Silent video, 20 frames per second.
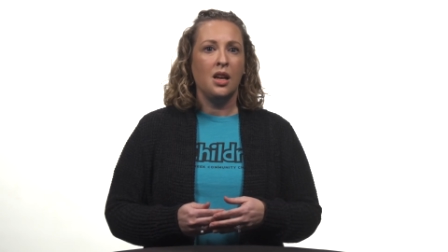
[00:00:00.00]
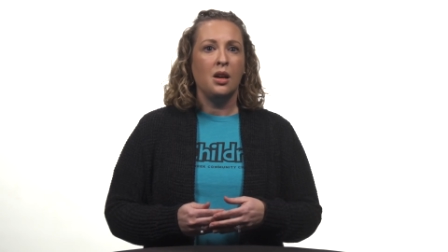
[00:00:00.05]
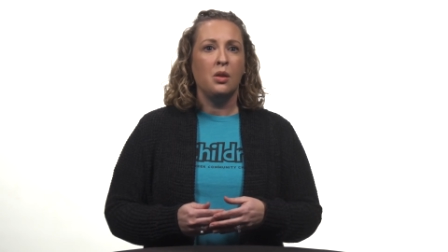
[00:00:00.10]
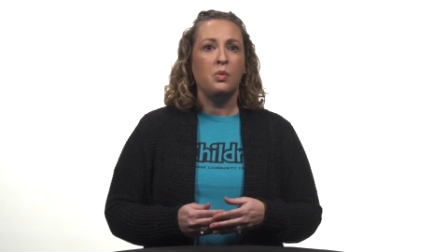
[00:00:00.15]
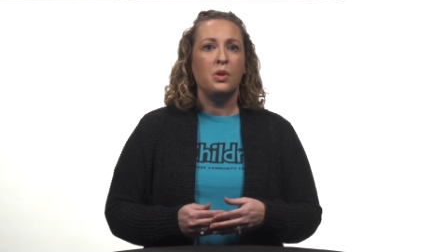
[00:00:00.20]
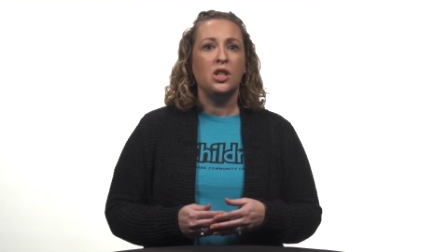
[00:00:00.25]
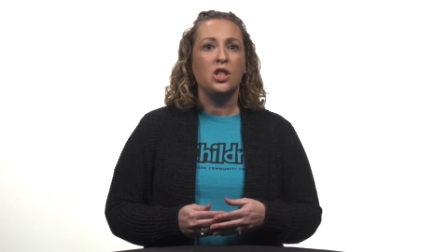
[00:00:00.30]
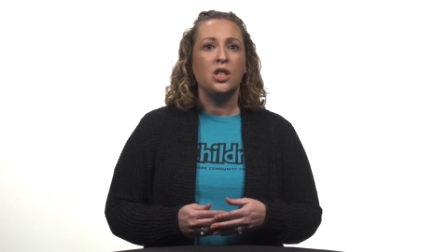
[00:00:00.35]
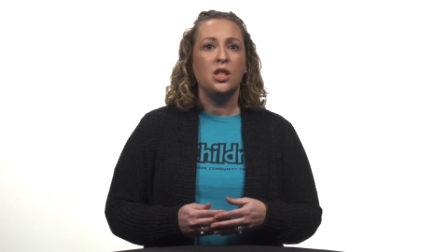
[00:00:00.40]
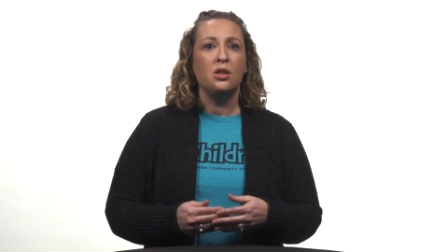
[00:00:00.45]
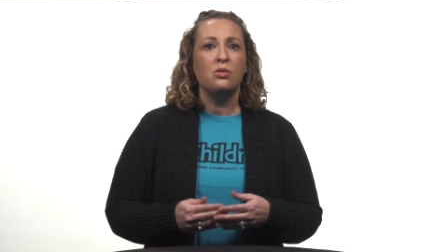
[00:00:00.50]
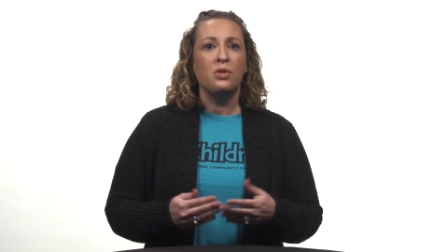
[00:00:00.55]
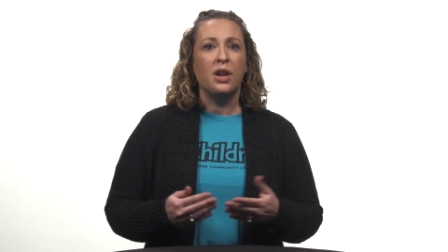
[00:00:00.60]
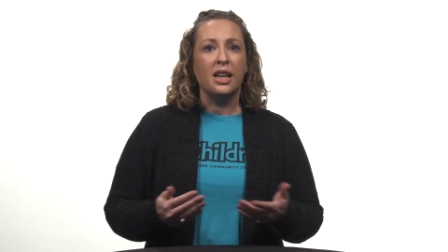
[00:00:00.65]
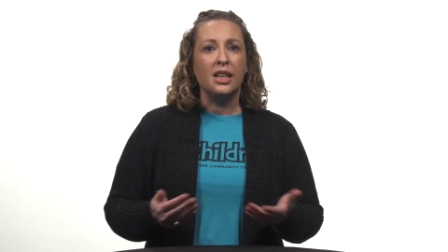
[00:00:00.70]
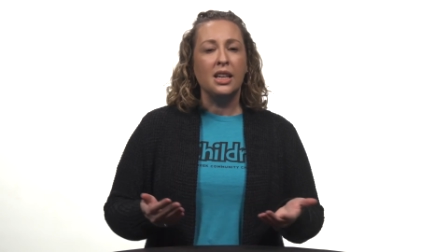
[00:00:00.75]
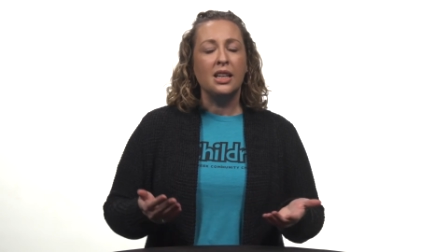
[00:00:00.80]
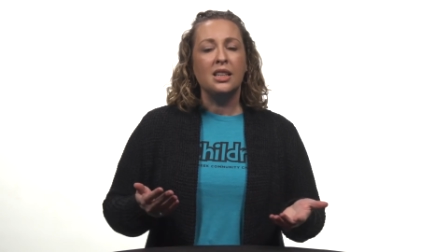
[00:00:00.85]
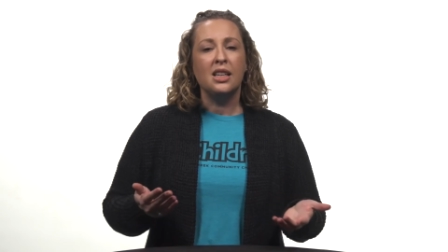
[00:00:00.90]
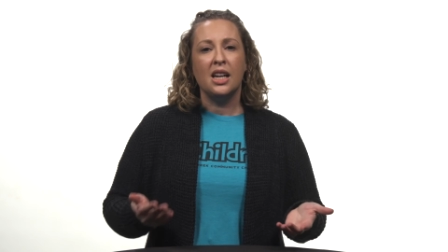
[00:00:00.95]
When she
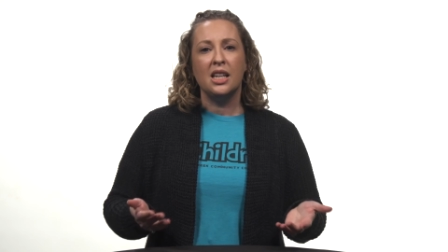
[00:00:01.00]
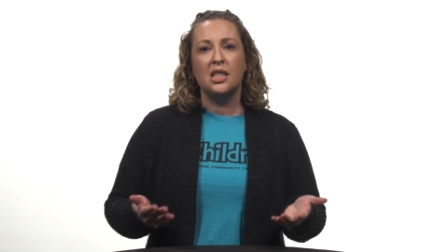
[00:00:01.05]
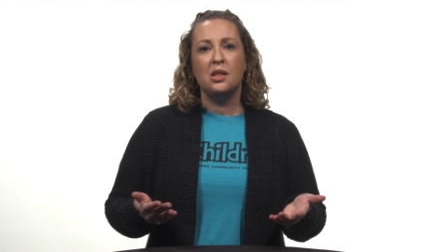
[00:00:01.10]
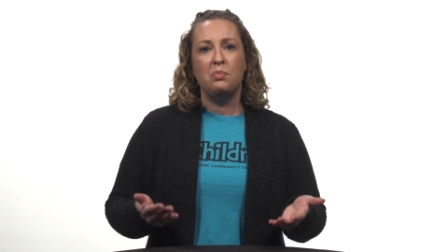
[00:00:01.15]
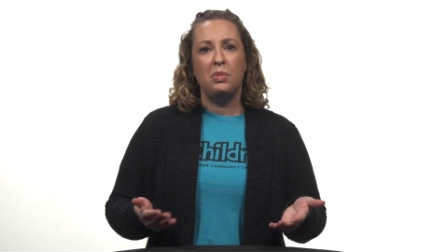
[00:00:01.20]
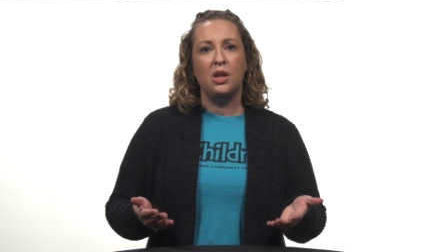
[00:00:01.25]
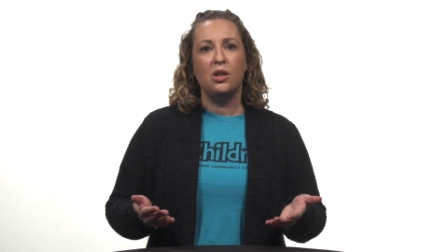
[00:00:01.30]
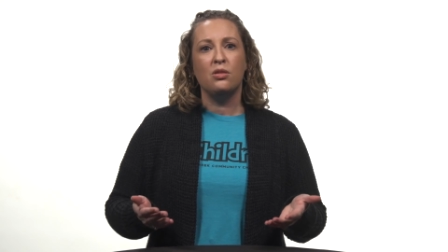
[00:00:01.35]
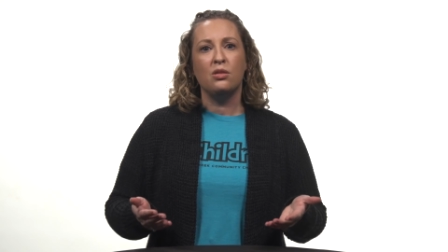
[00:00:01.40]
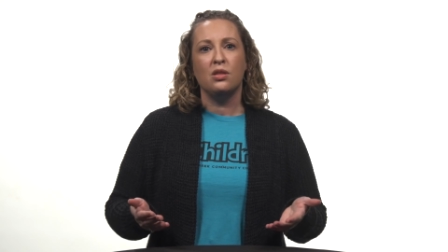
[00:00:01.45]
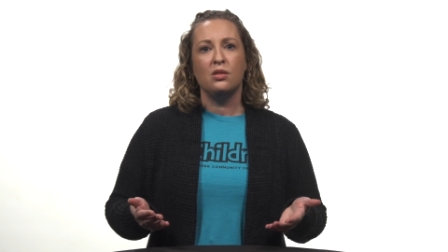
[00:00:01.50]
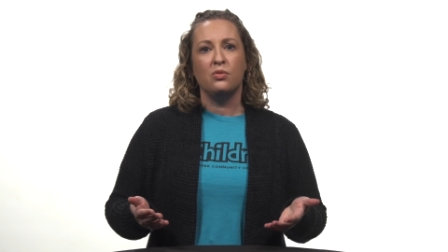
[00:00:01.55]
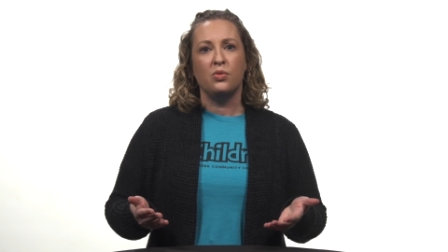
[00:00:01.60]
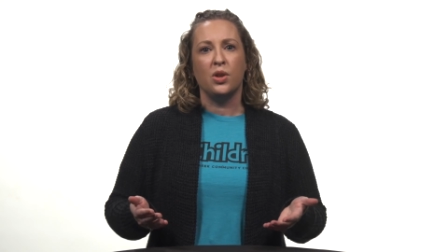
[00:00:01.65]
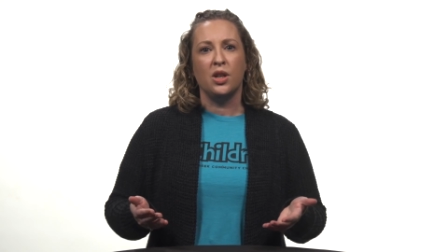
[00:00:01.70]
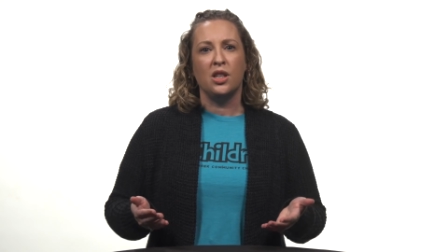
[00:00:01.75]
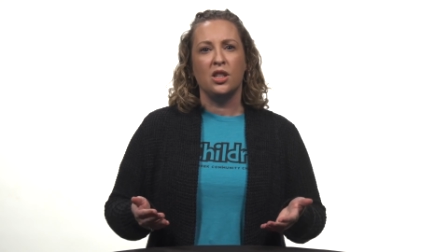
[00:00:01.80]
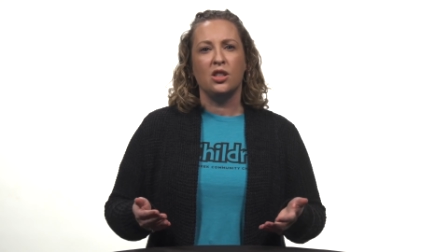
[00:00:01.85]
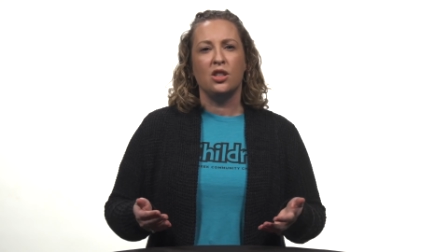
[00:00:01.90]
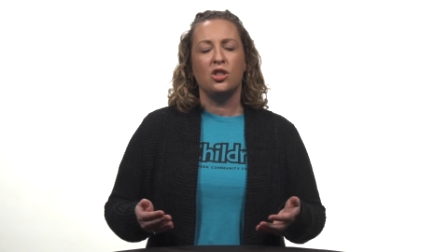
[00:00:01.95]
recognized Peter's
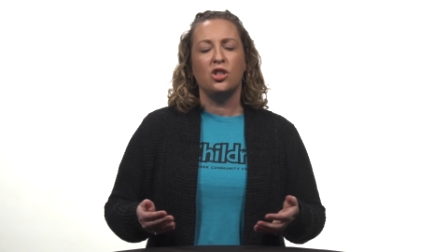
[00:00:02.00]
voice,